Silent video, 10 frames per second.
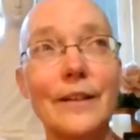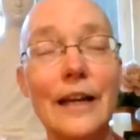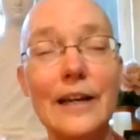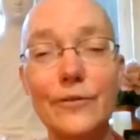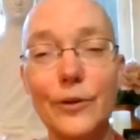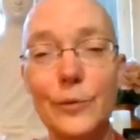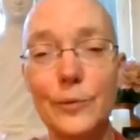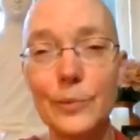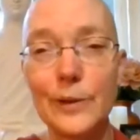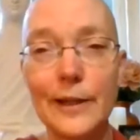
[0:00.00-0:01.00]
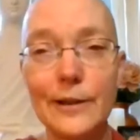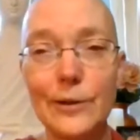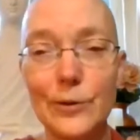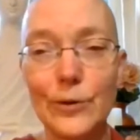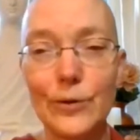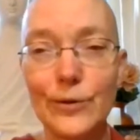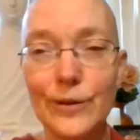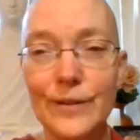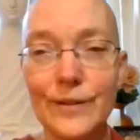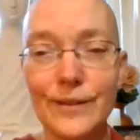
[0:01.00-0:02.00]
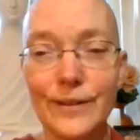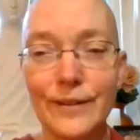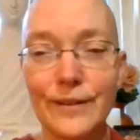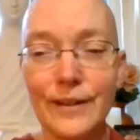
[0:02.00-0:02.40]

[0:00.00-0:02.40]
life on planet Earth as